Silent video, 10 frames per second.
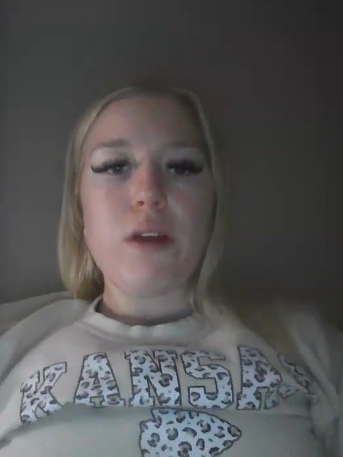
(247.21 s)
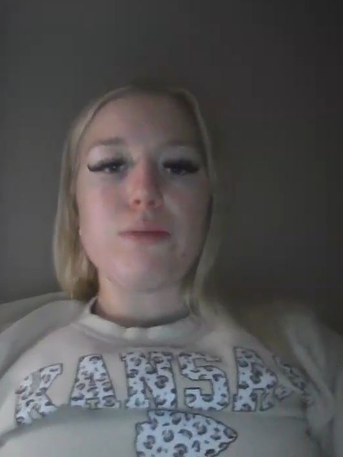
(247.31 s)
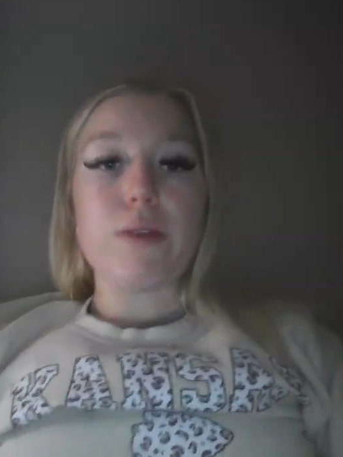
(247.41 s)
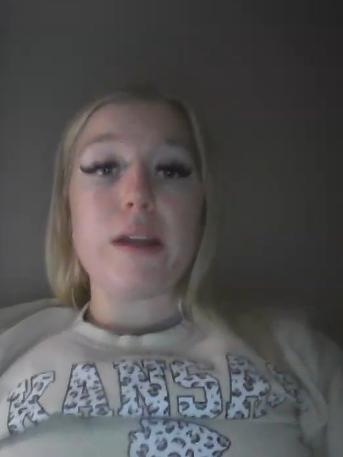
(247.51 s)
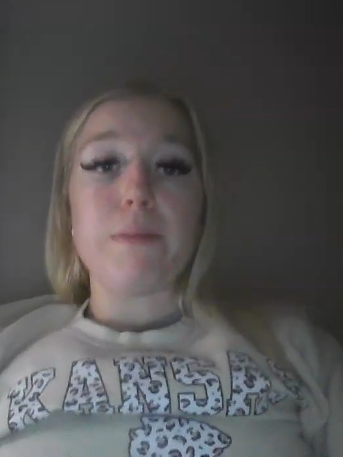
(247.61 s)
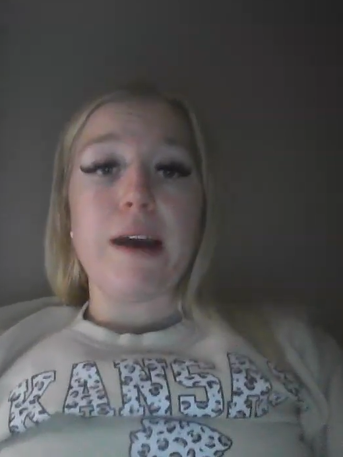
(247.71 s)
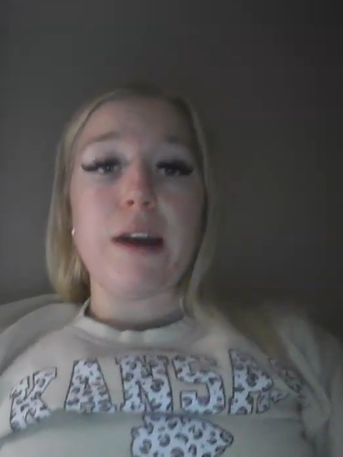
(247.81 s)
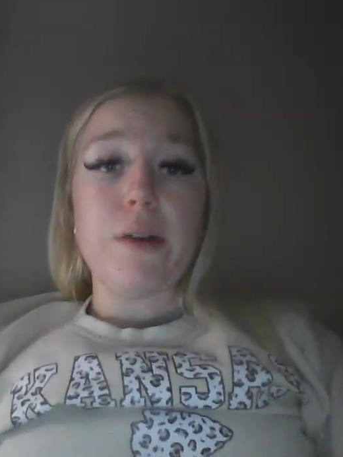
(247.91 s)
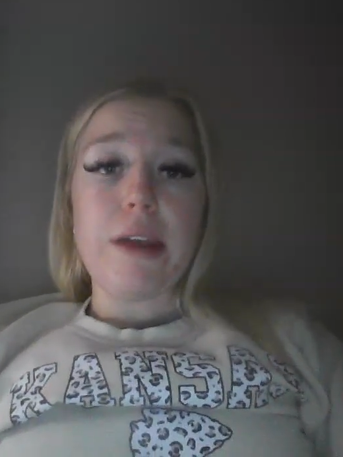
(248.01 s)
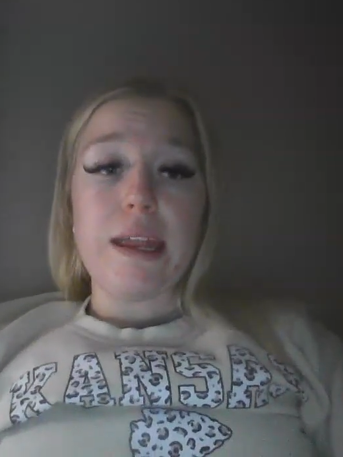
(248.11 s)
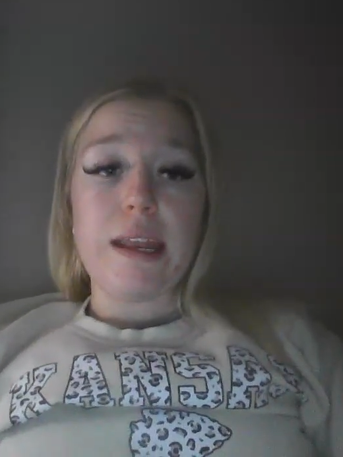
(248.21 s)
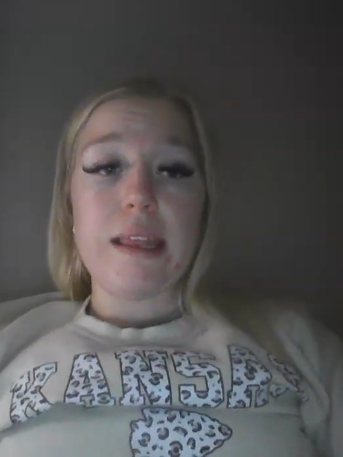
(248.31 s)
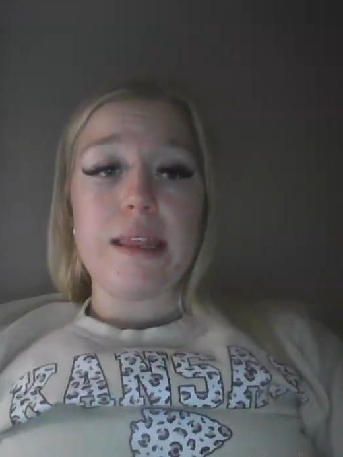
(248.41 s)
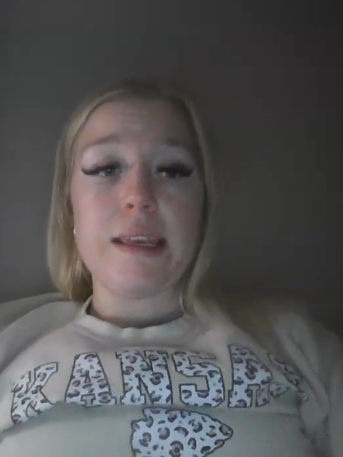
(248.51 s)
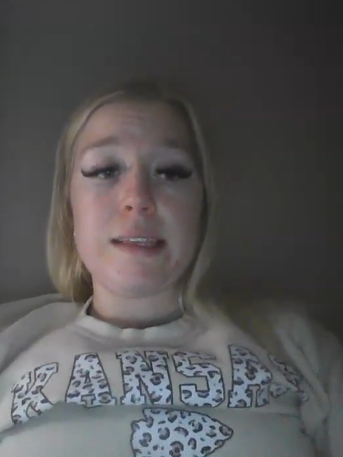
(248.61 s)
read about
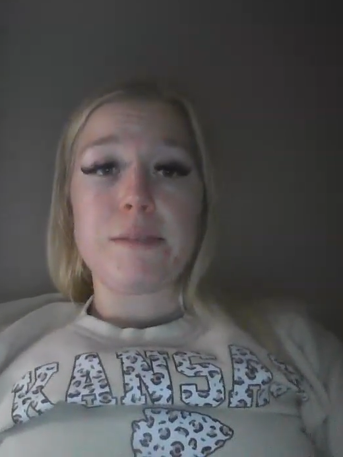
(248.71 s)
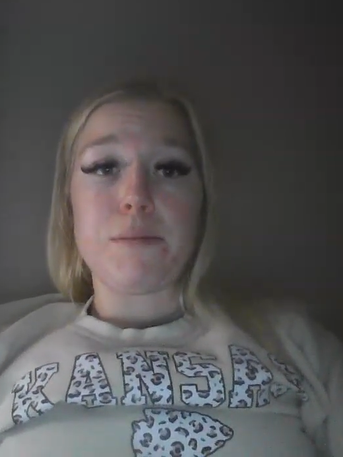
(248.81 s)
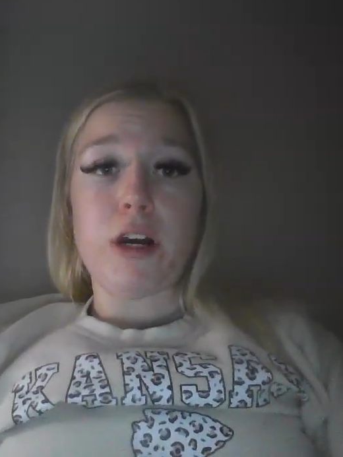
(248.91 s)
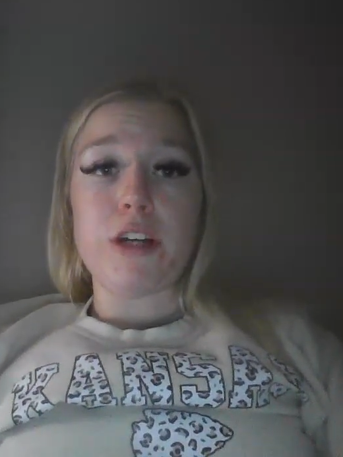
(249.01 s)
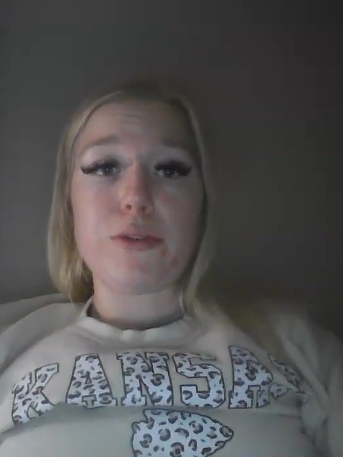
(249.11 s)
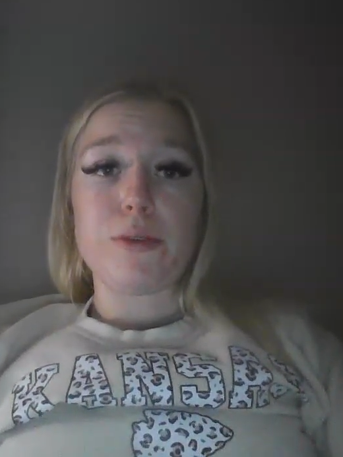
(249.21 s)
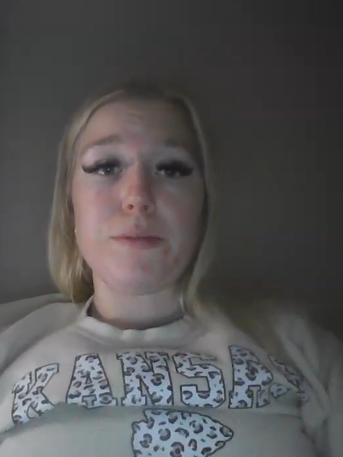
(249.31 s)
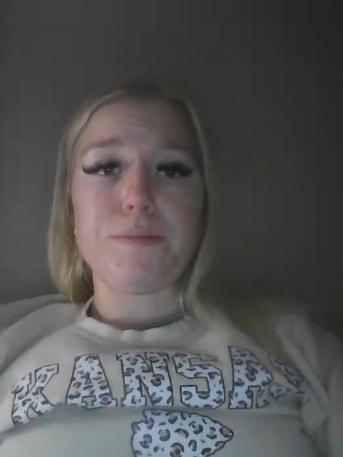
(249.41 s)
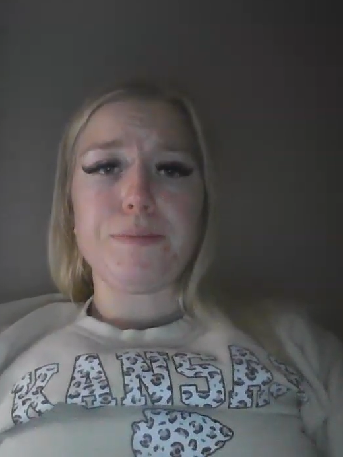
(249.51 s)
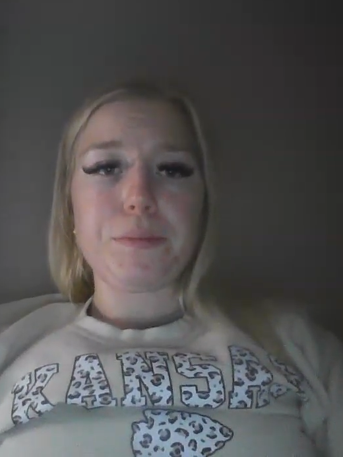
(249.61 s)
in this module.